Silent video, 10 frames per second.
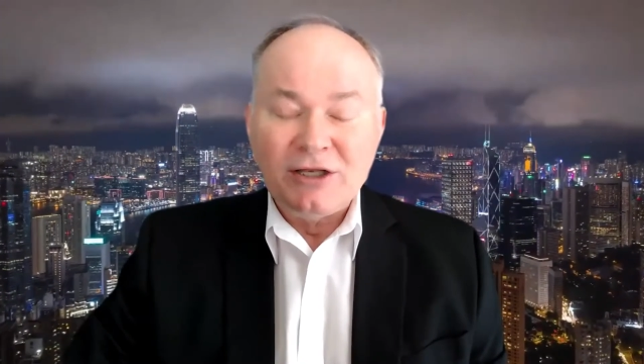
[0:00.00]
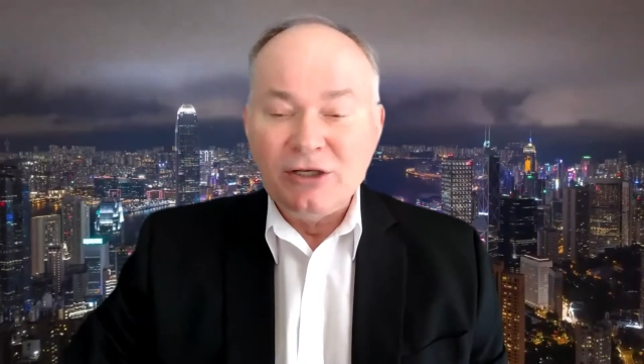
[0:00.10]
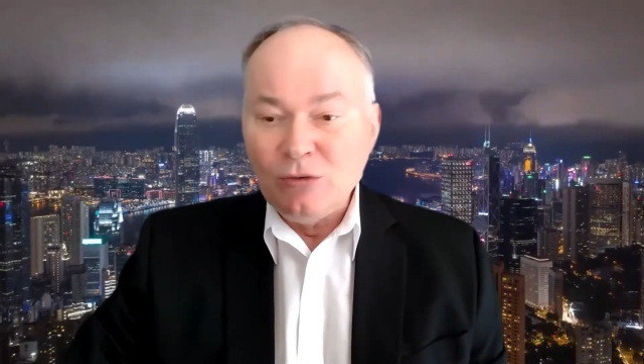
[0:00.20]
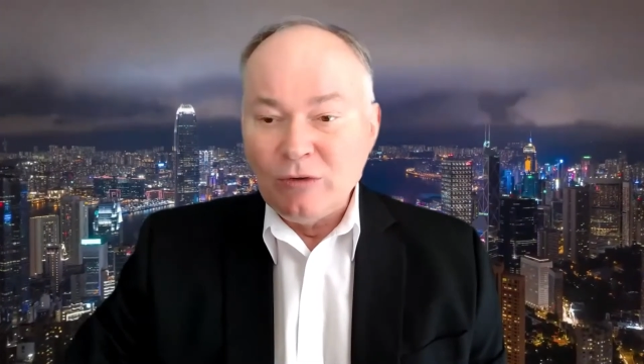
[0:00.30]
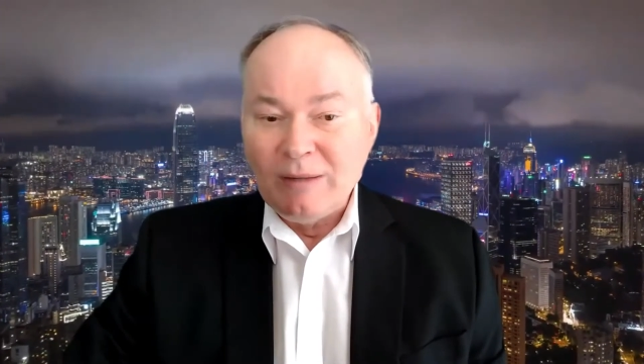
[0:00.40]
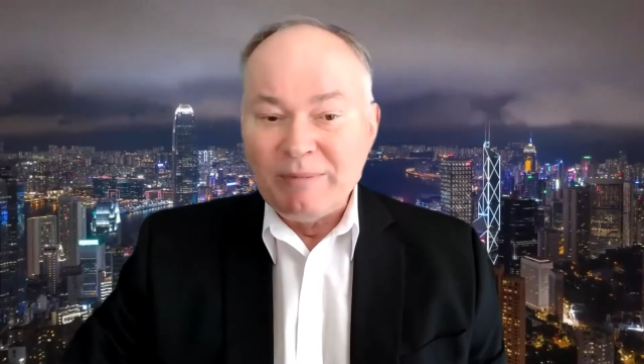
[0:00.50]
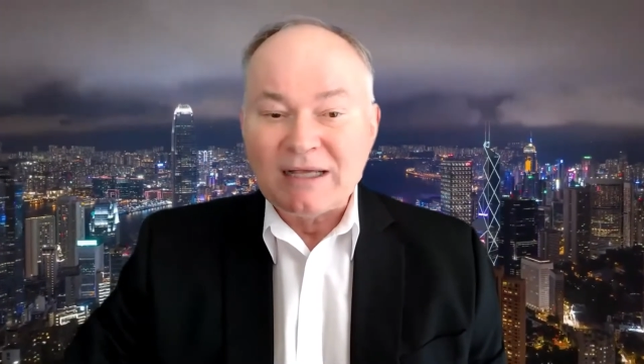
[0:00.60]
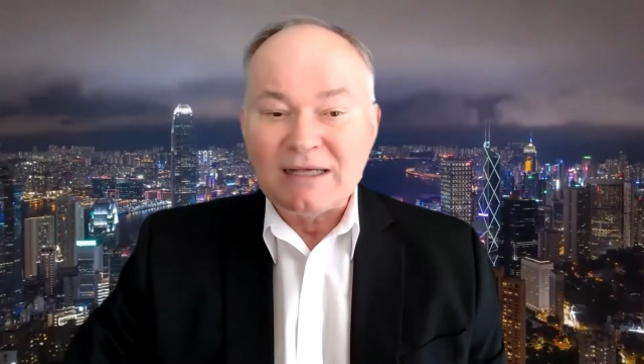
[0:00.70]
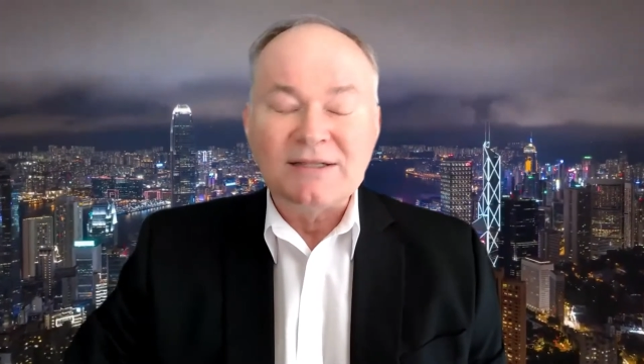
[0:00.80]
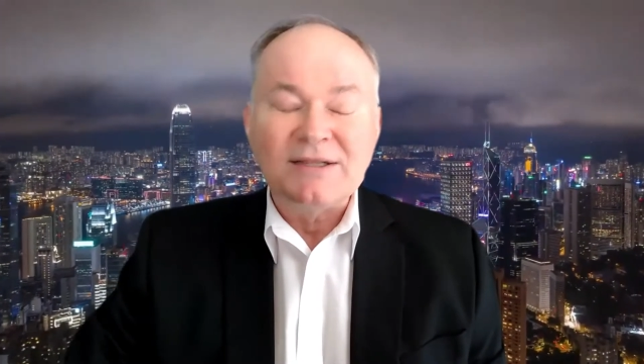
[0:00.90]
than you will
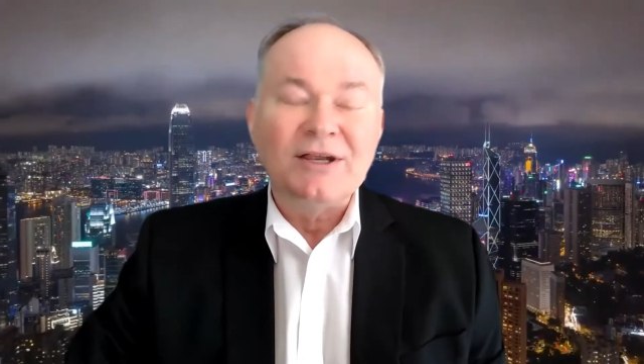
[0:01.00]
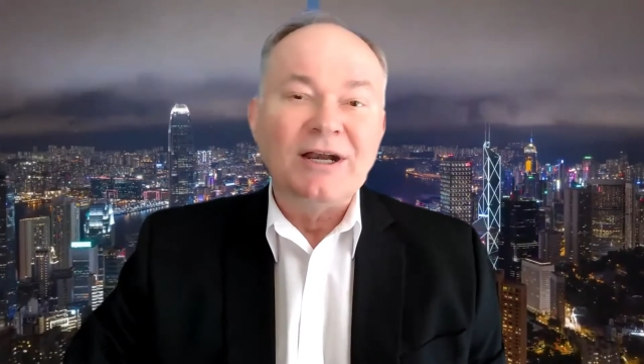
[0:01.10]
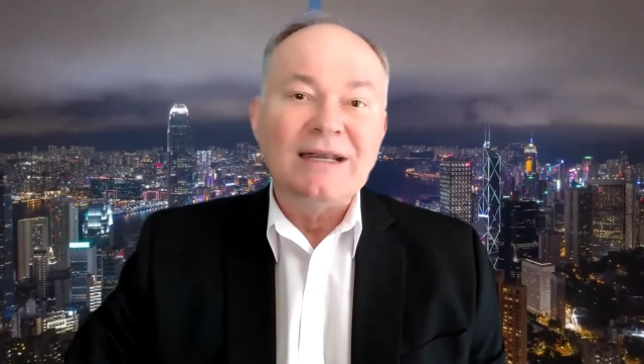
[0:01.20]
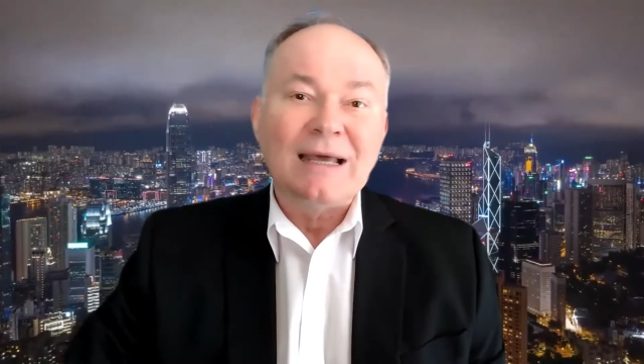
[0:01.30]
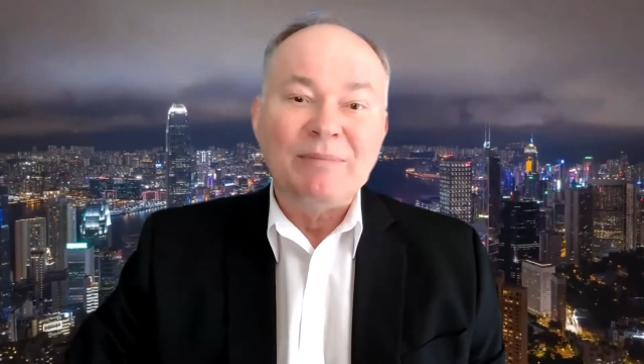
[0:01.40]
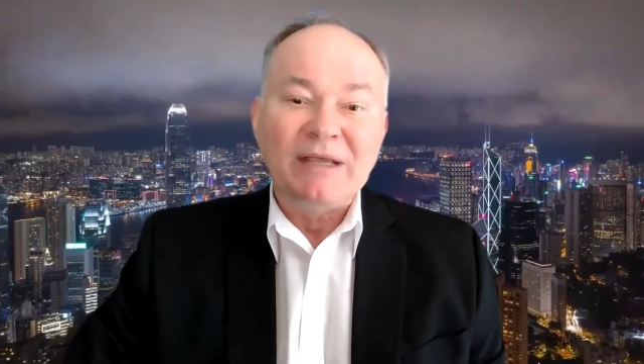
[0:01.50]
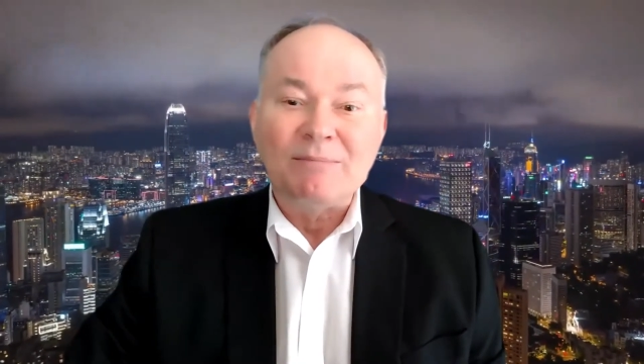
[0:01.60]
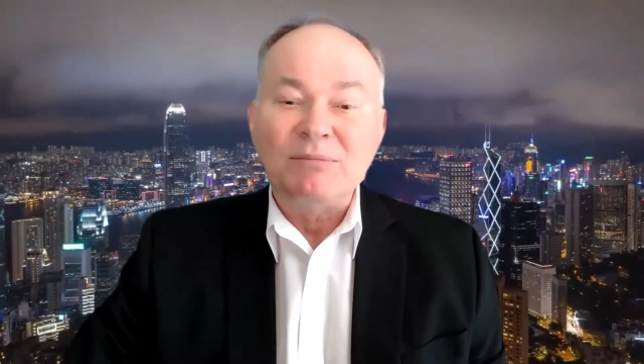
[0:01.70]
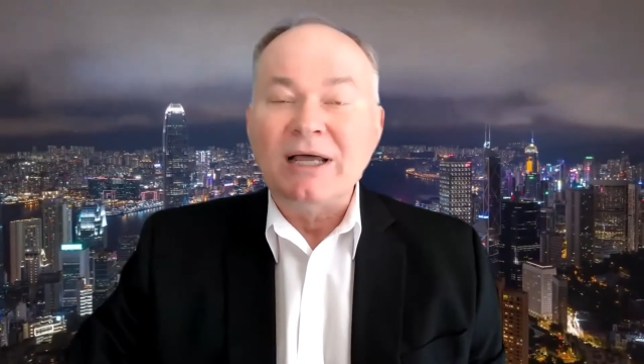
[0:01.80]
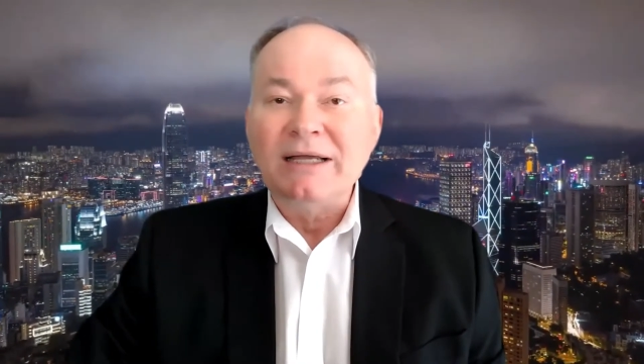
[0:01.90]
because they're not
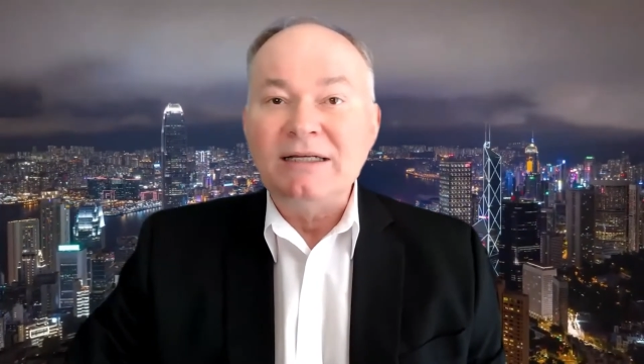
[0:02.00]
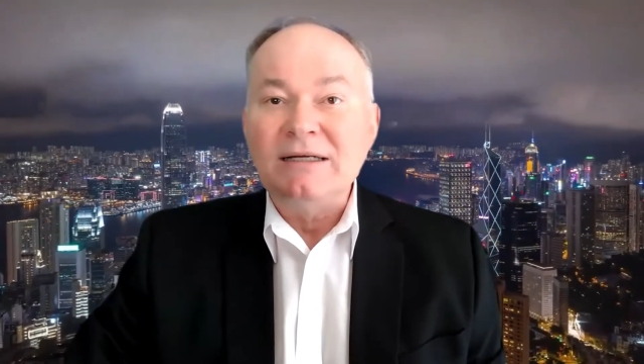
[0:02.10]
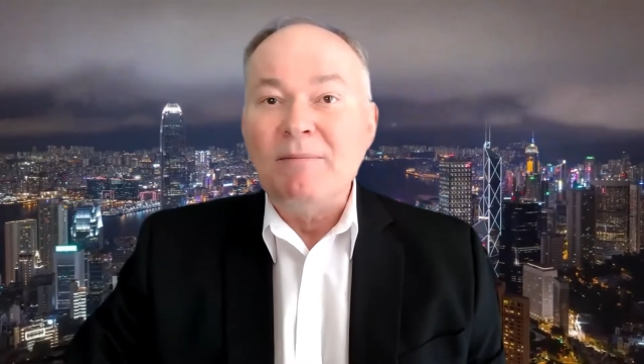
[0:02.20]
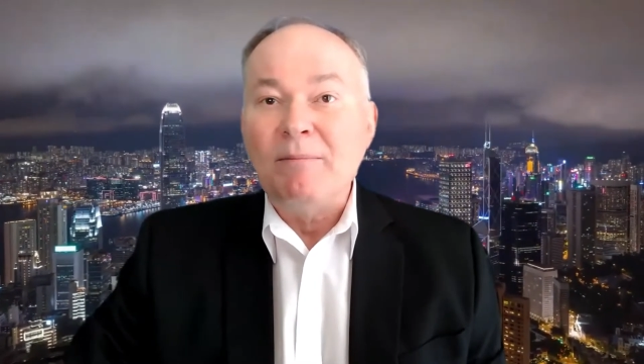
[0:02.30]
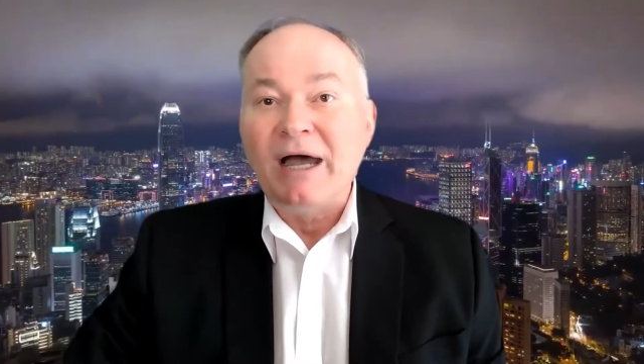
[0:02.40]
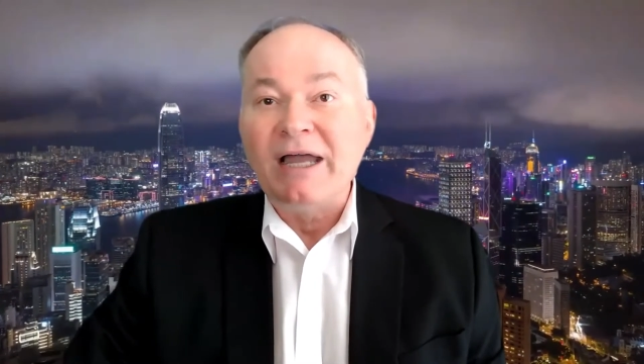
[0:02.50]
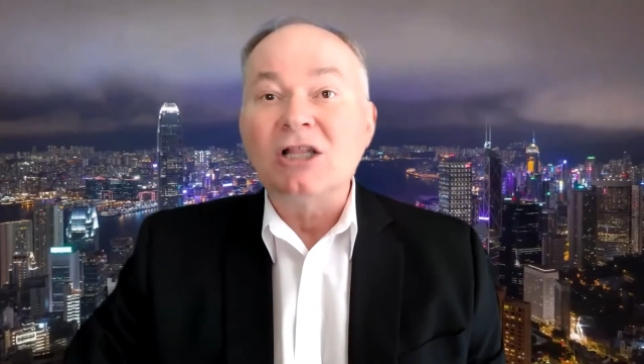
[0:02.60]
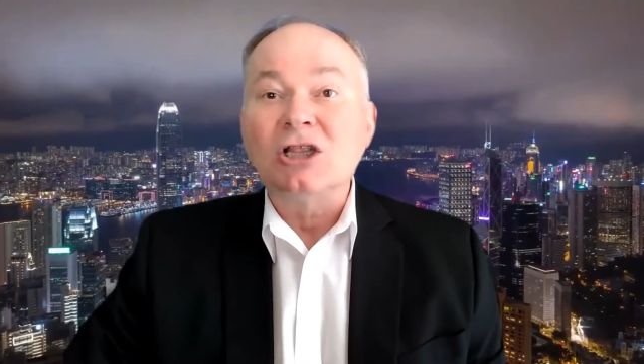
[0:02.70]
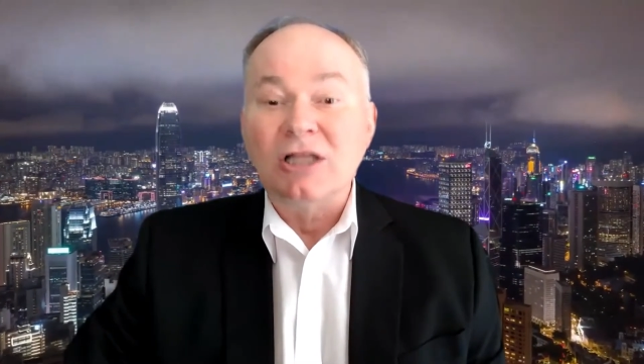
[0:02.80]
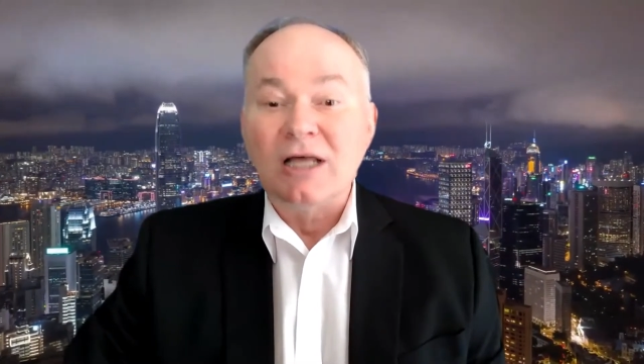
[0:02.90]
being blinded by
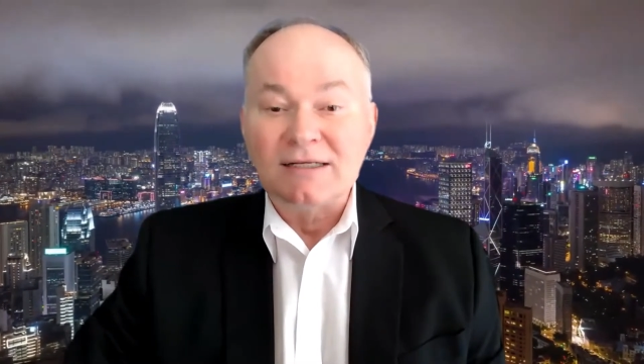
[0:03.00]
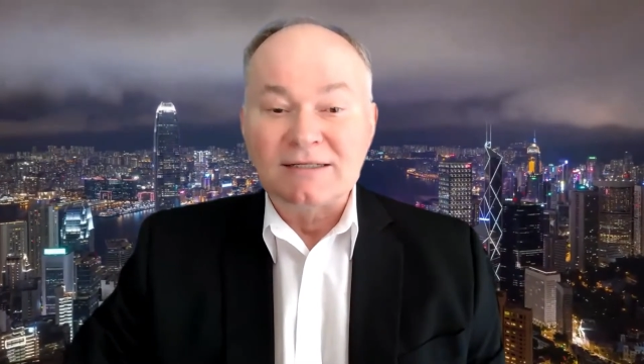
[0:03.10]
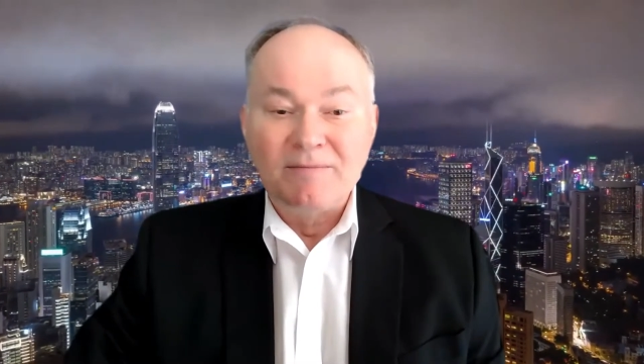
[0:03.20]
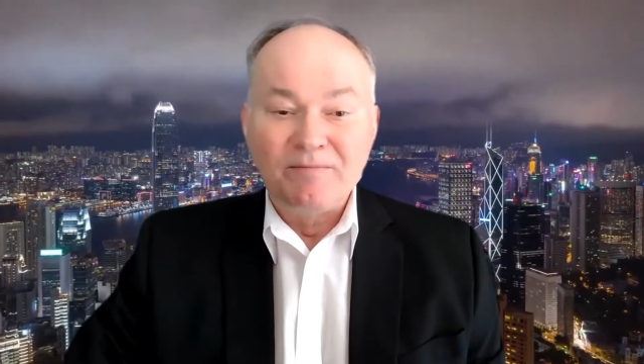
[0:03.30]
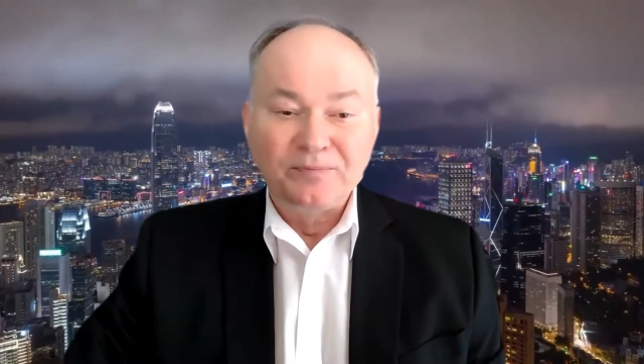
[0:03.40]
lust.